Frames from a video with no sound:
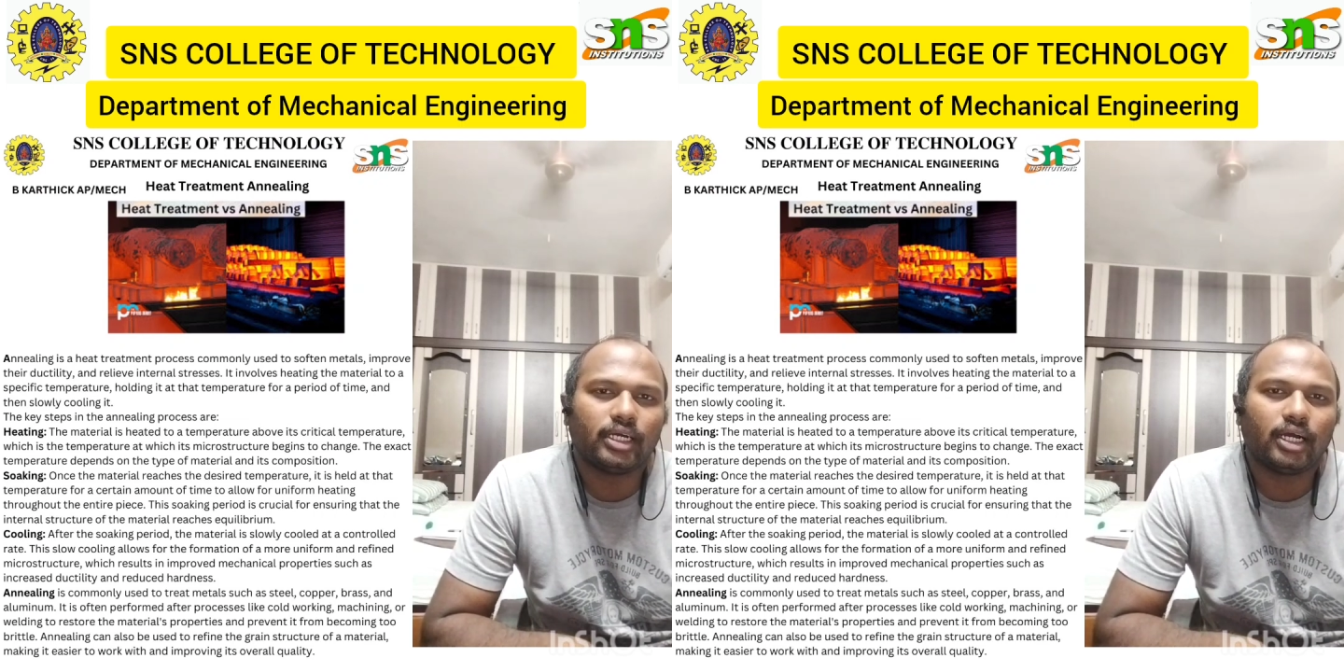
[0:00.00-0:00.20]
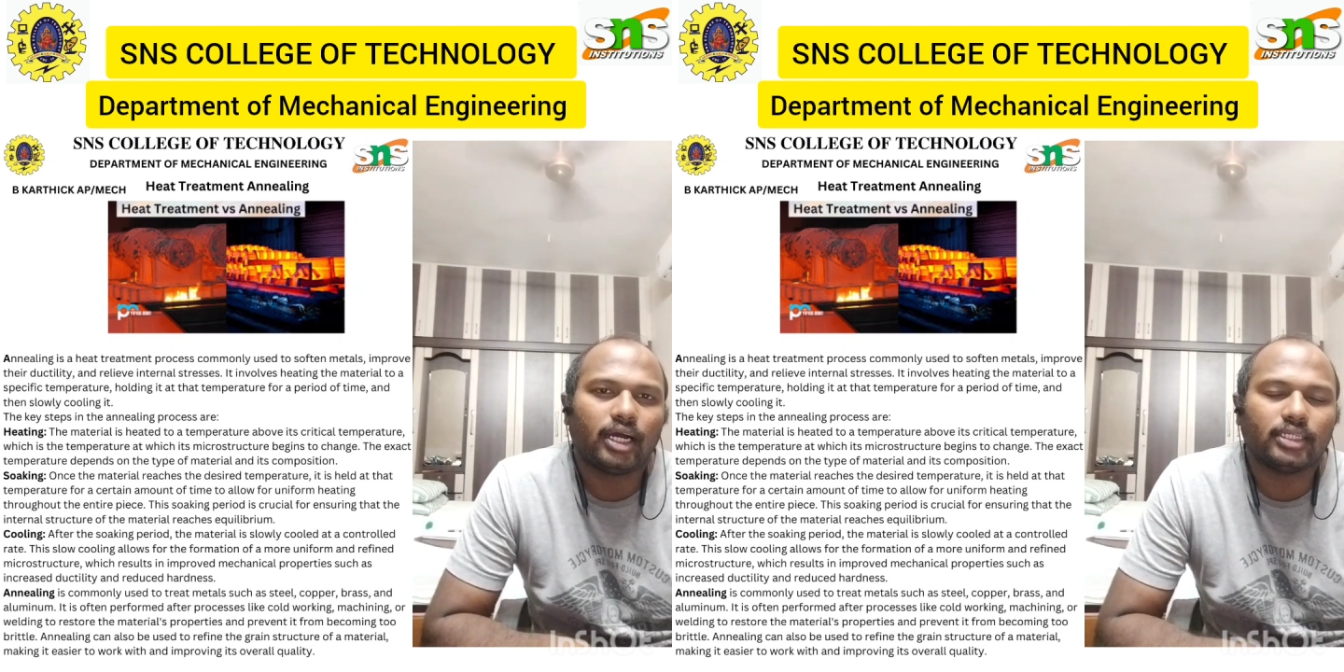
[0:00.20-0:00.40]

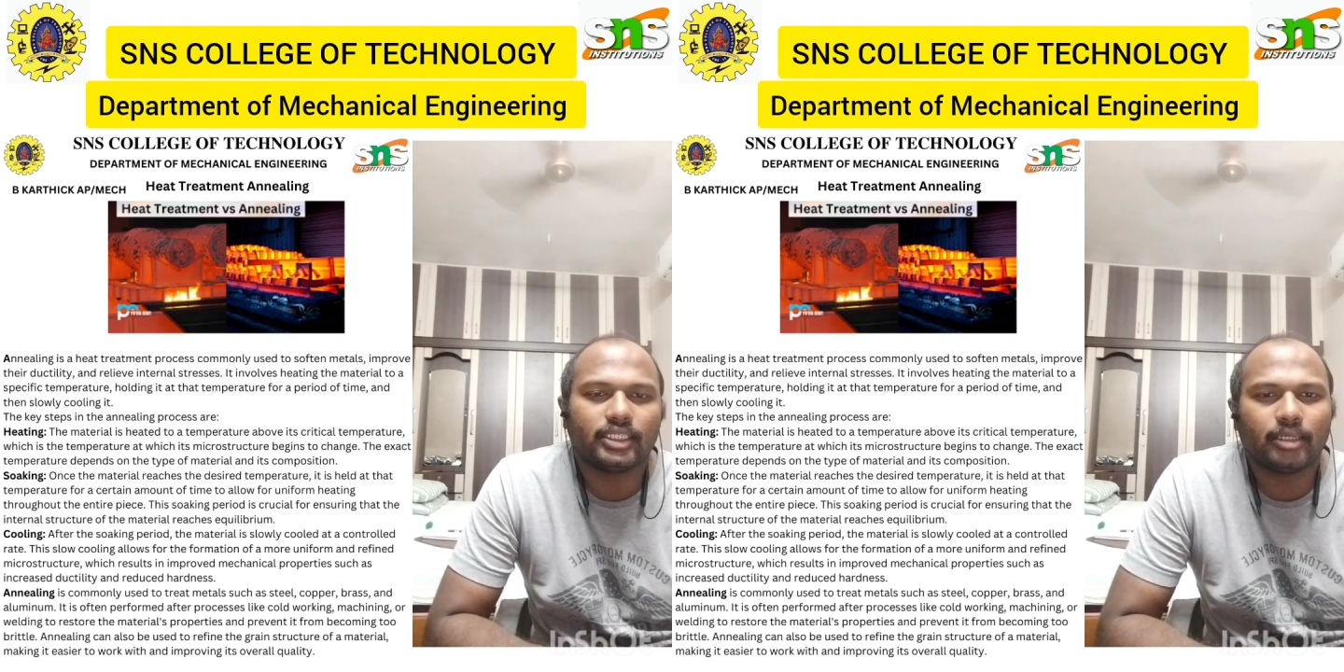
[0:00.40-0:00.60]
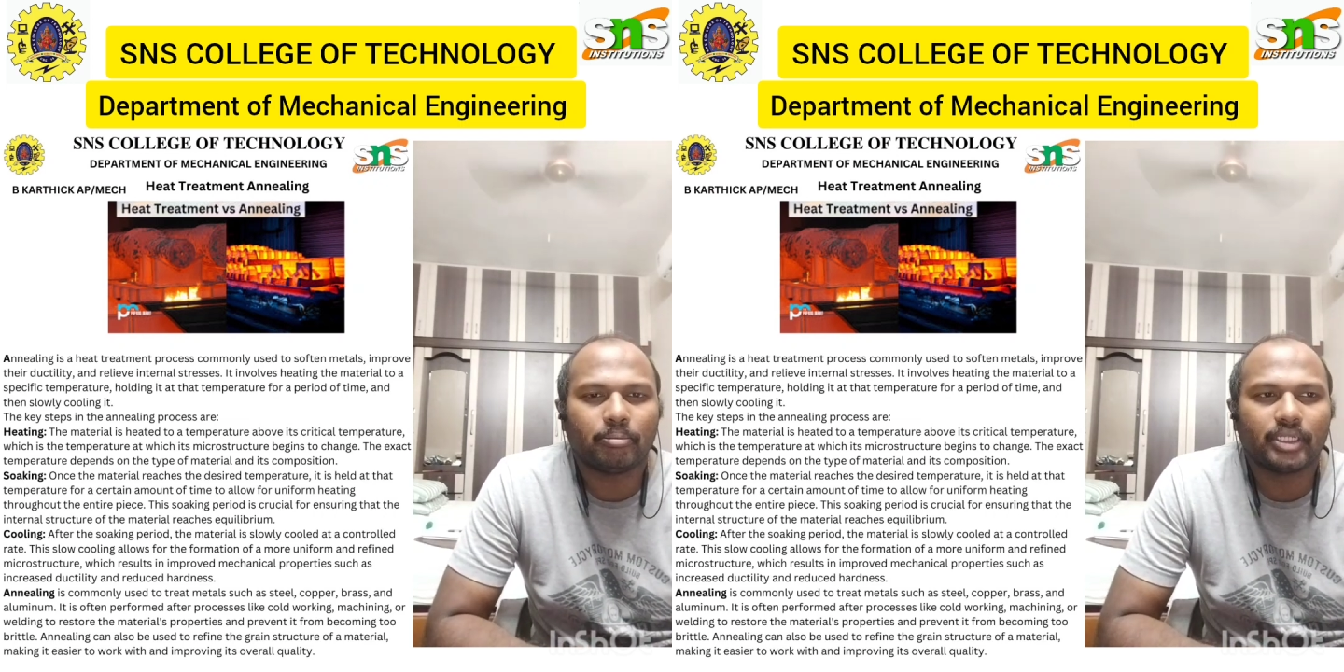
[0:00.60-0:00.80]

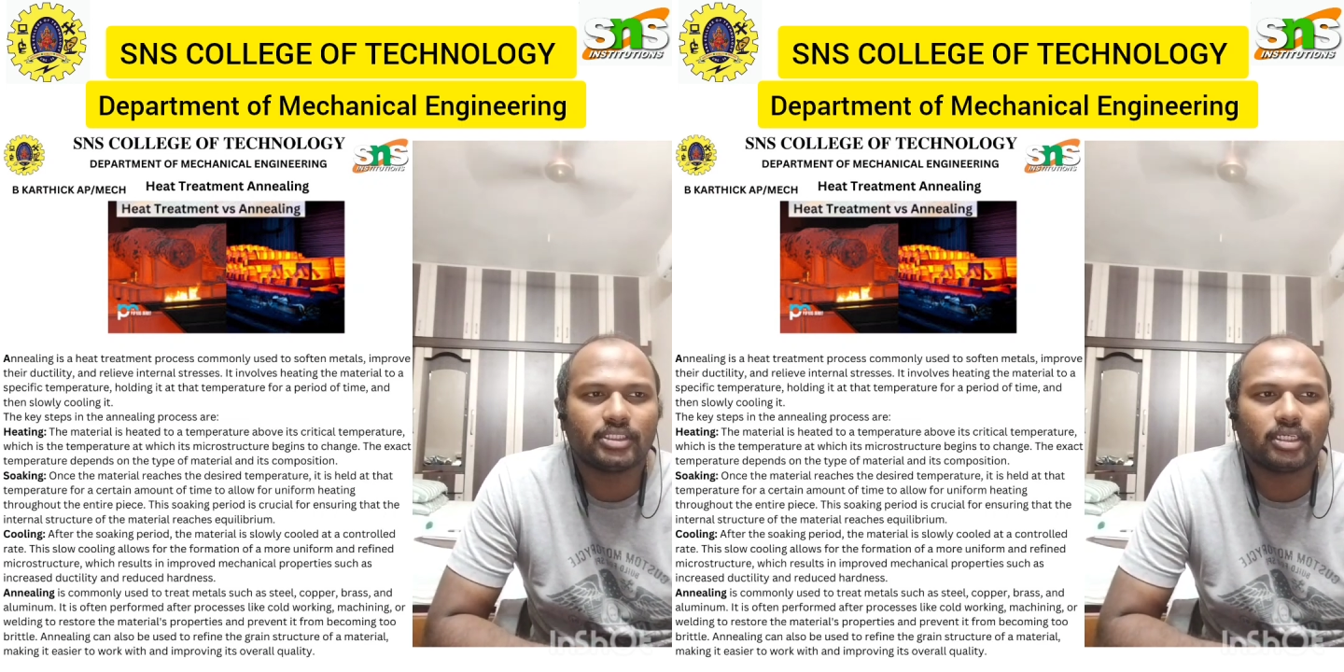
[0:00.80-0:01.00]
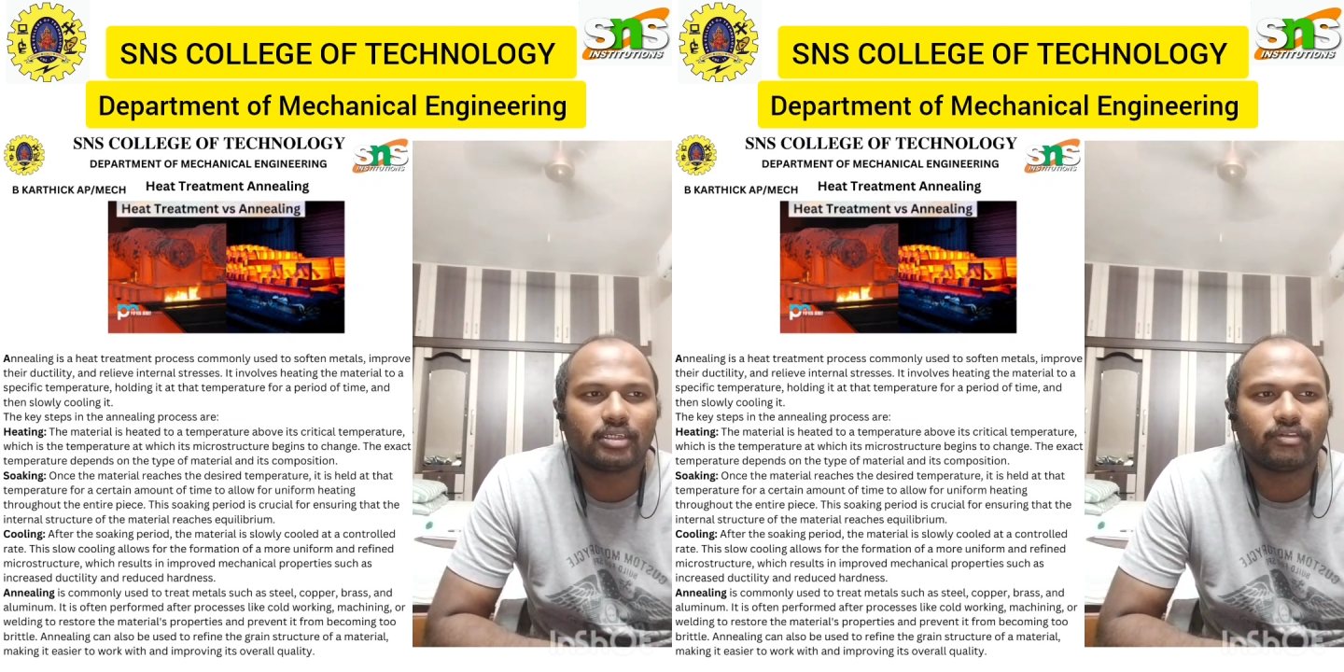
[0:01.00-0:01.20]
the
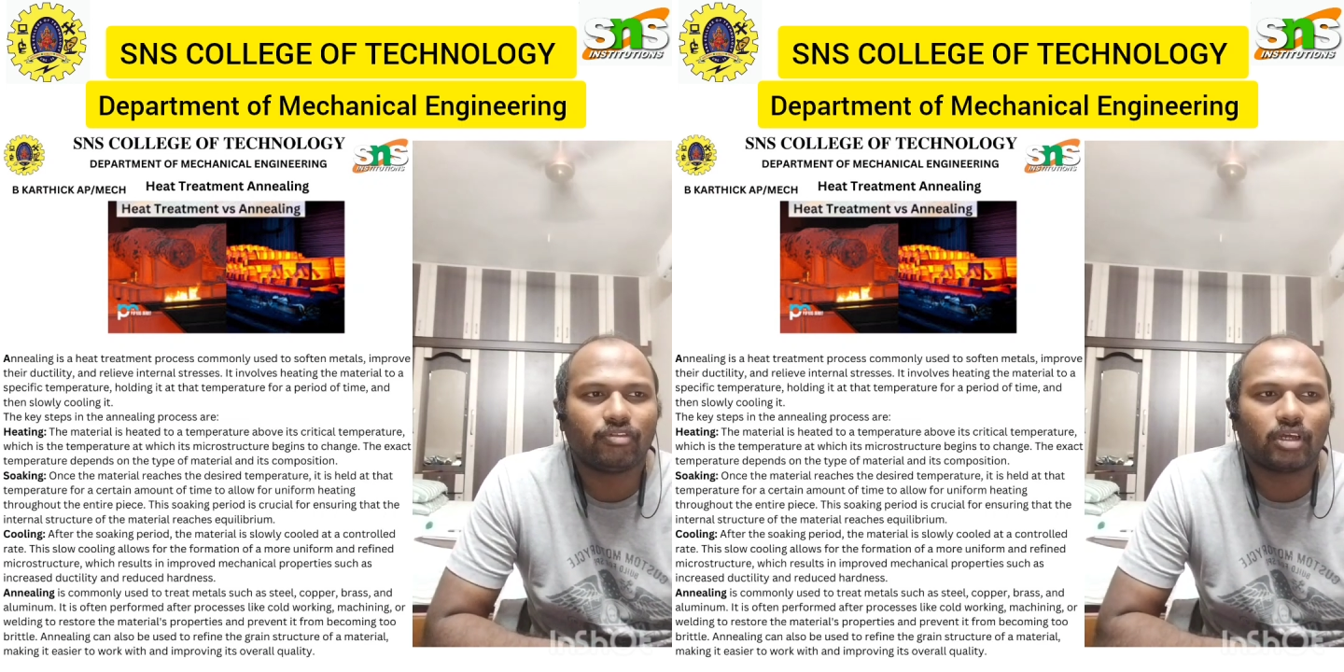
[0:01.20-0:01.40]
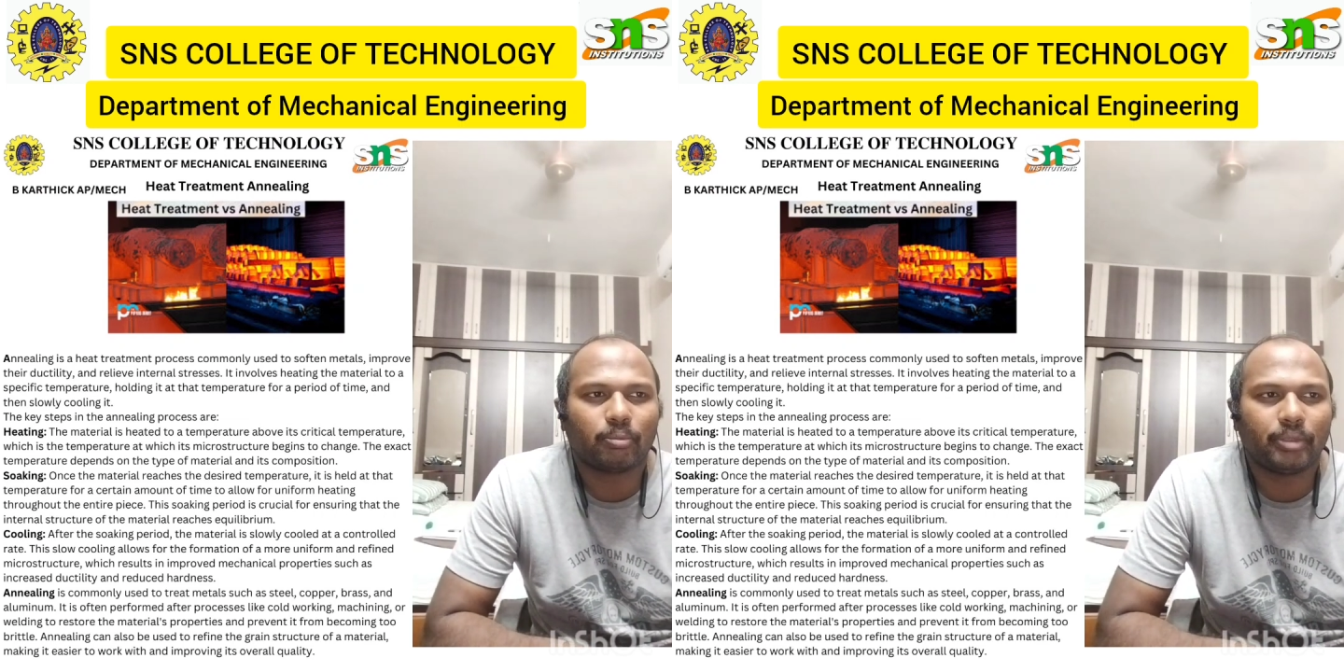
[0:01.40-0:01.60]
temperature
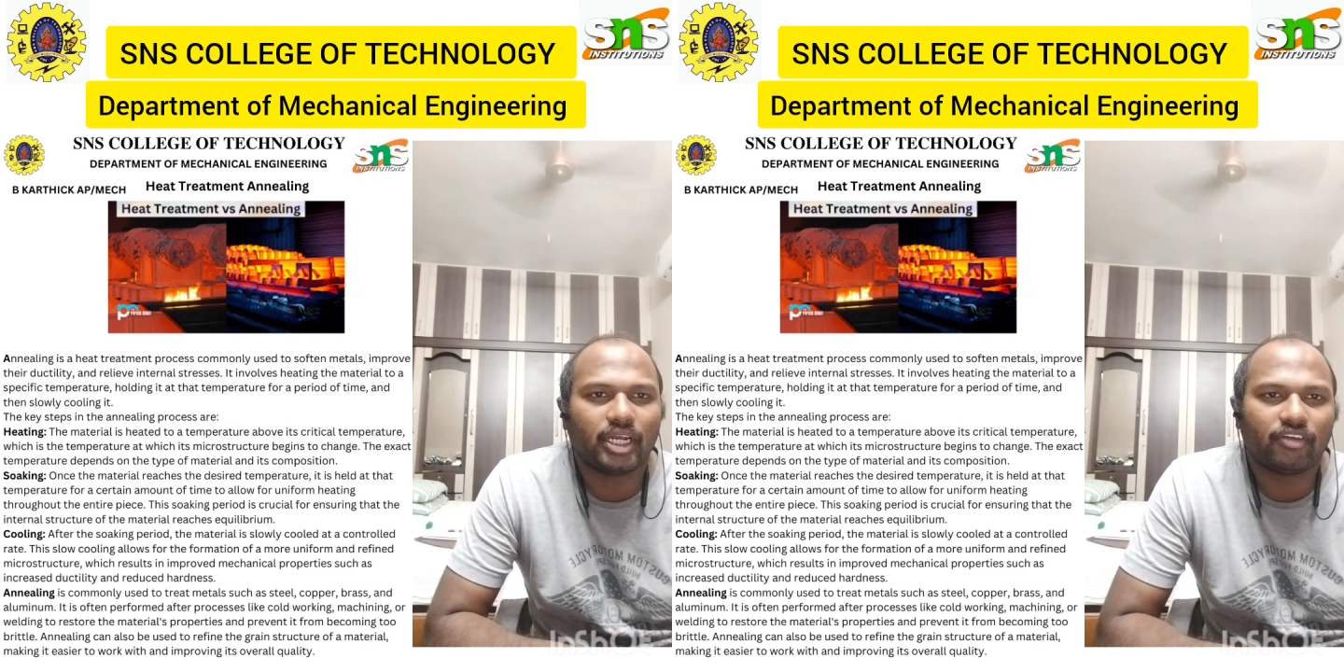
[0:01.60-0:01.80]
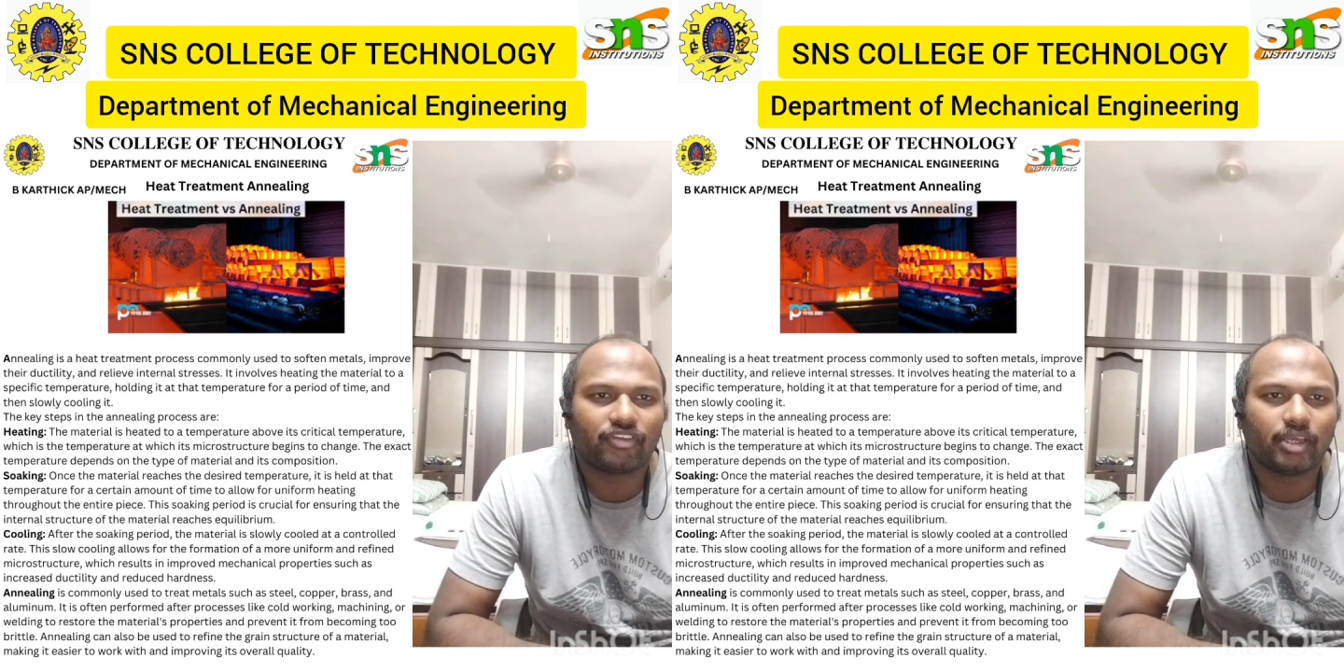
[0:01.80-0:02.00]
for a
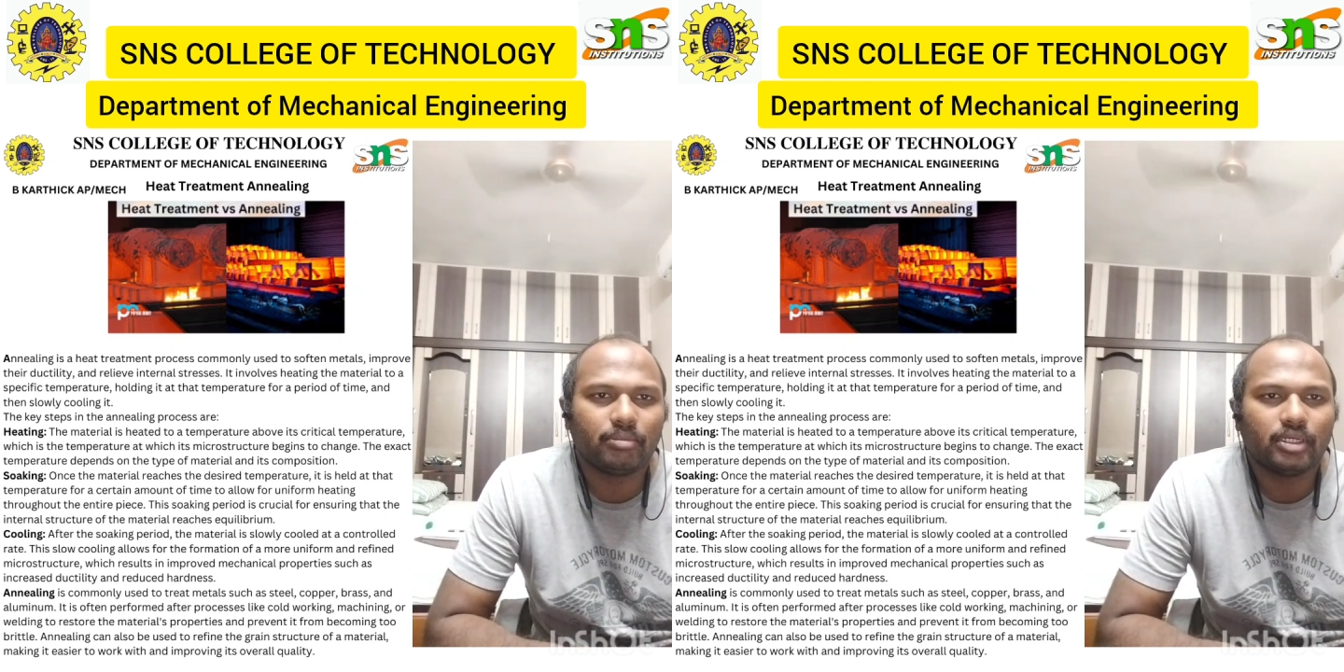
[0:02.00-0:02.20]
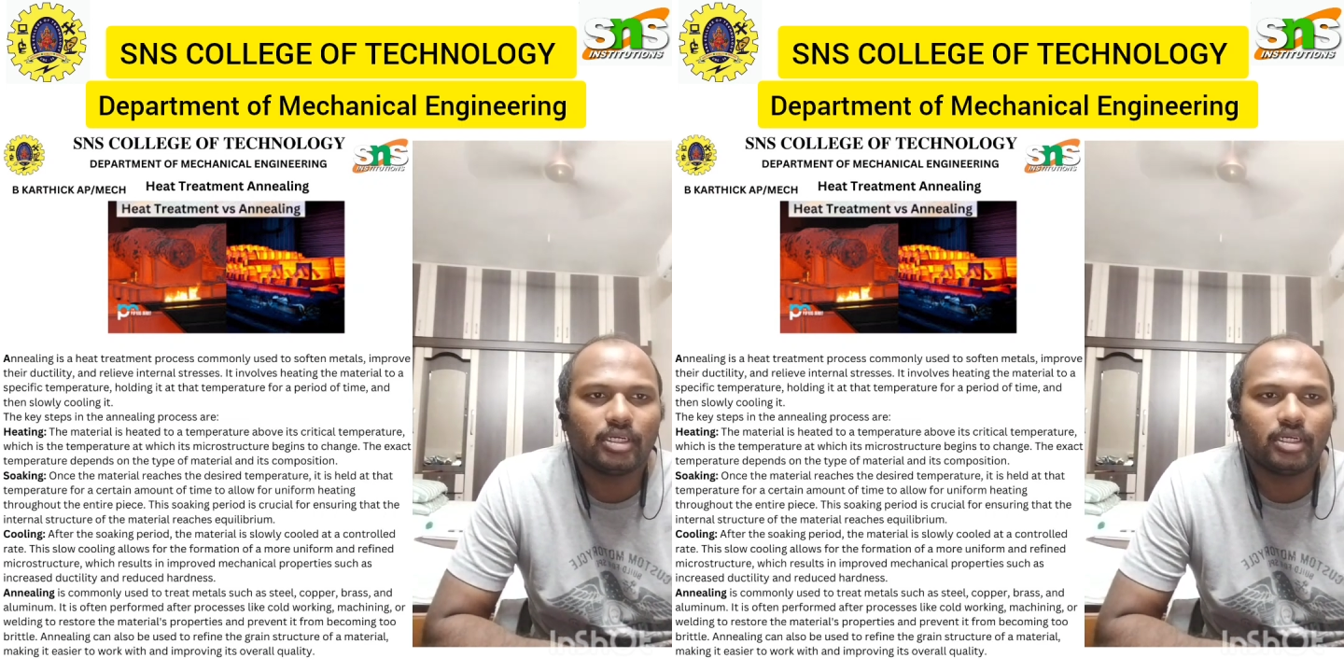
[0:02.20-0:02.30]
period of time,